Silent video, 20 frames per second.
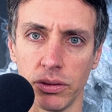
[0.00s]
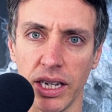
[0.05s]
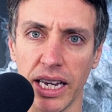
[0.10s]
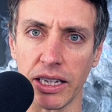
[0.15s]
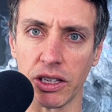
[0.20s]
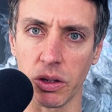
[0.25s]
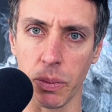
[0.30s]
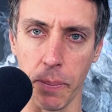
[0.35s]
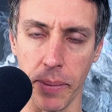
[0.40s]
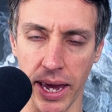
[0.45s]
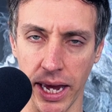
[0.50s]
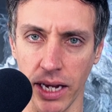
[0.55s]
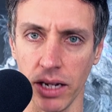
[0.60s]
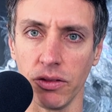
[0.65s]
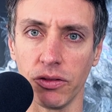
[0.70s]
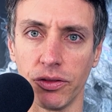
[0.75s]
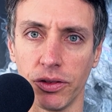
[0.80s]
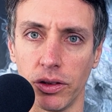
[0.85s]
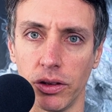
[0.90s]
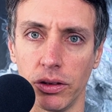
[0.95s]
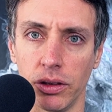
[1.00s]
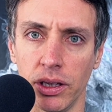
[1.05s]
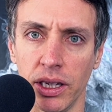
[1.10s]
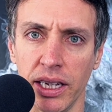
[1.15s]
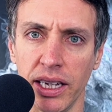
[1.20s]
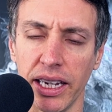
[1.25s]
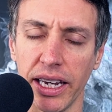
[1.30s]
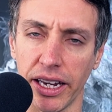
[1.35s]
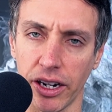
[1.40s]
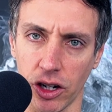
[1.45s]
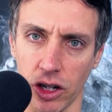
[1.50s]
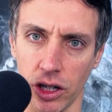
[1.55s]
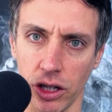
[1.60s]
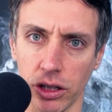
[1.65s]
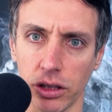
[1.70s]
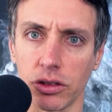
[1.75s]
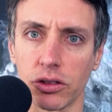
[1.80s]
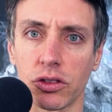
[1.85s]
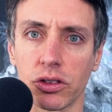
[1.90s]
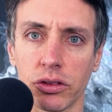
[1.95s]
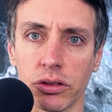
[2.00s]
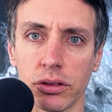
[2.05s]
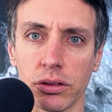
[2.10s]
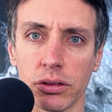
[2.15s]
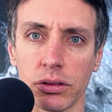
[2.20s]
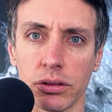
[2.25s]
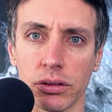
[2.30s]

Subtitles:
it's painful, it hurts.